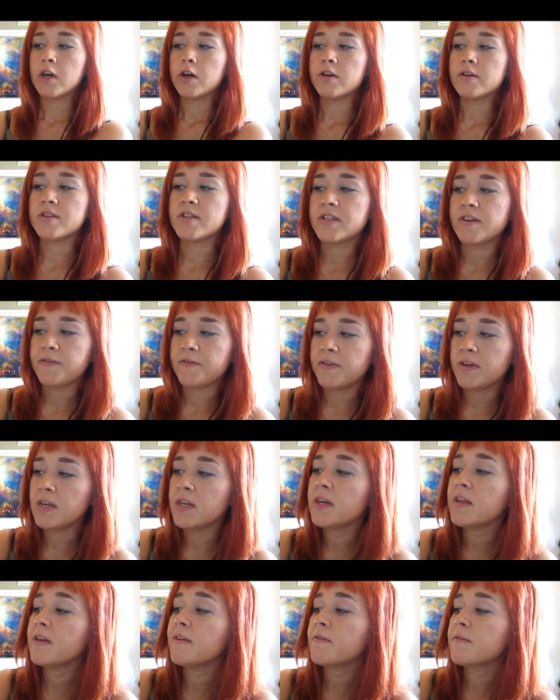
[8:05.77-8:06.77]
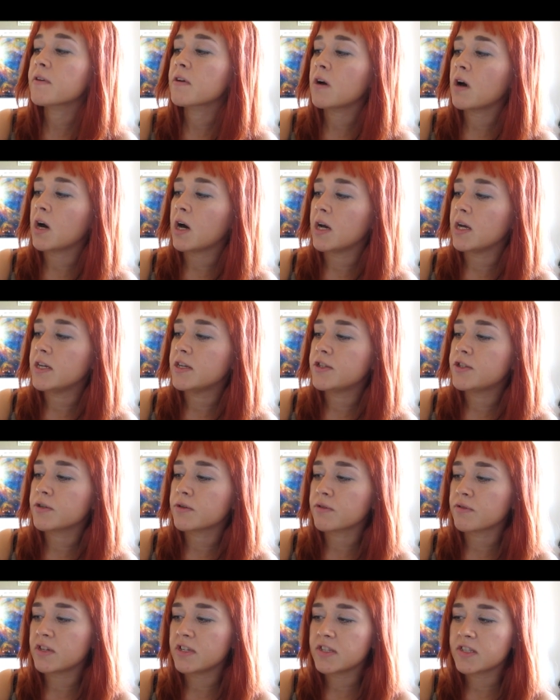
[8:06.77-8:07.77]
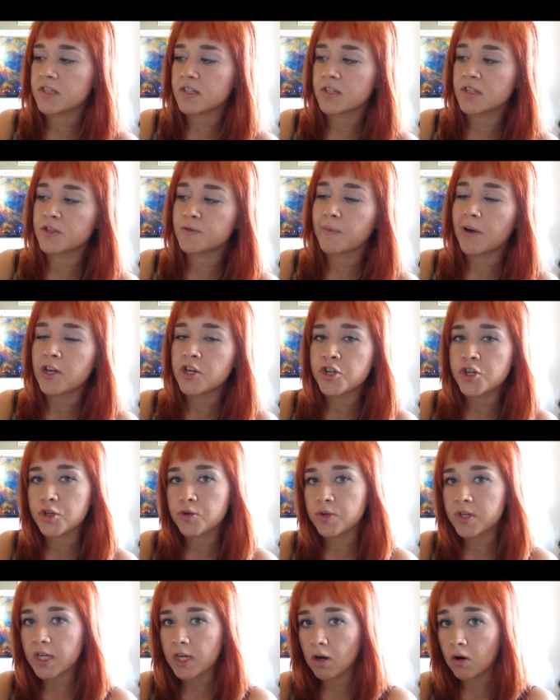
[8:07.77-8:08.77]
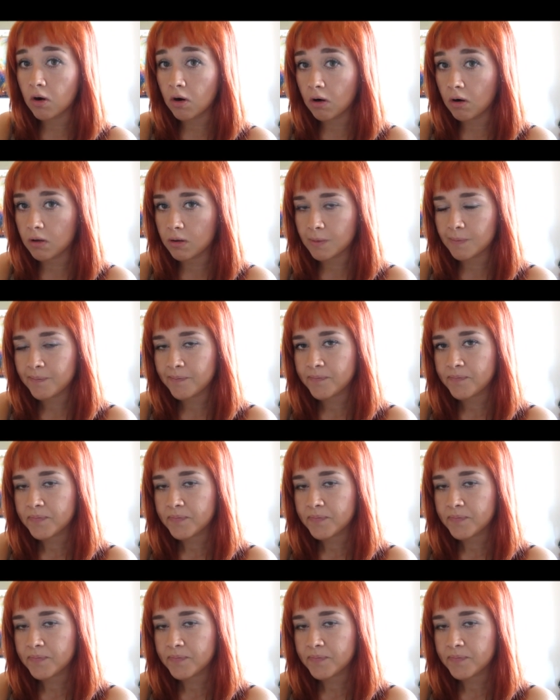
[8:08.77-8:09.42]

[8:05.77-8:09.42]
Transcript: A Definitive Guide to Crystals by Judy Hall.